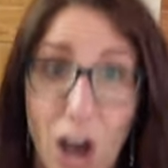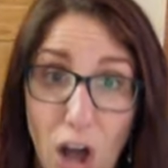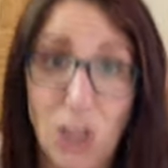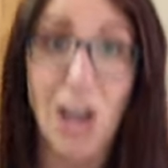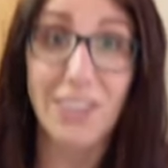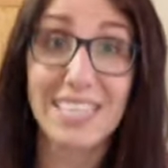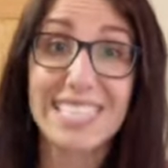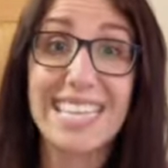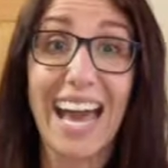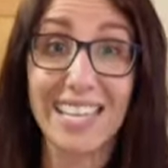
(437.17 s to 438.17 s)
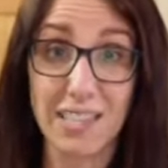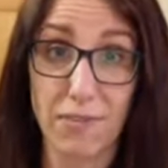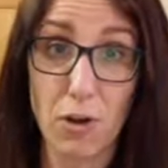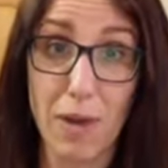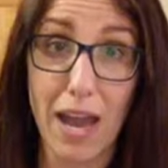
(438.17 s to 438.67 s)
along the sides of
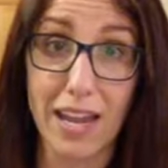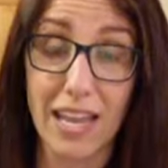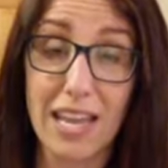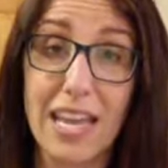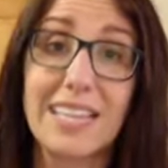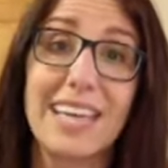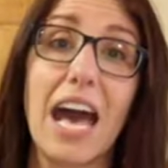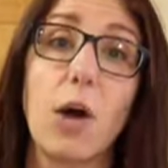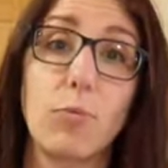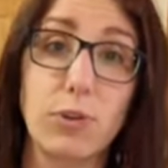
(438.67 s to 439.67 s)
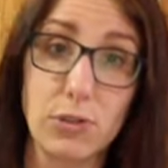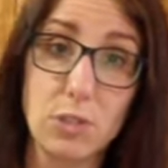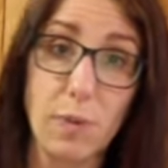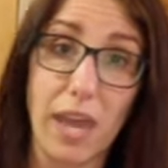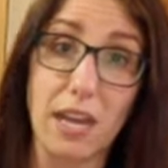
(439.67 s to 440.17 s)
your body to help
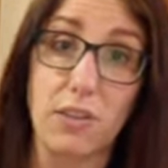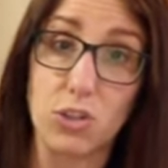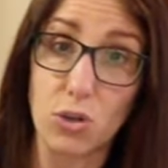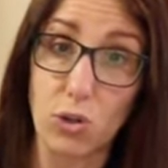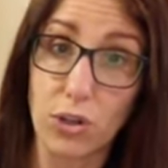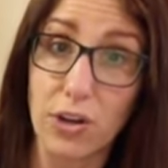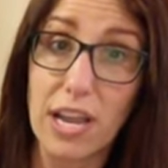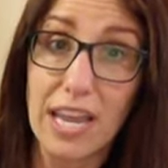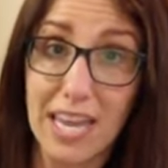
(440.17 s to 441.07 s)
reduce pain in the shoulder,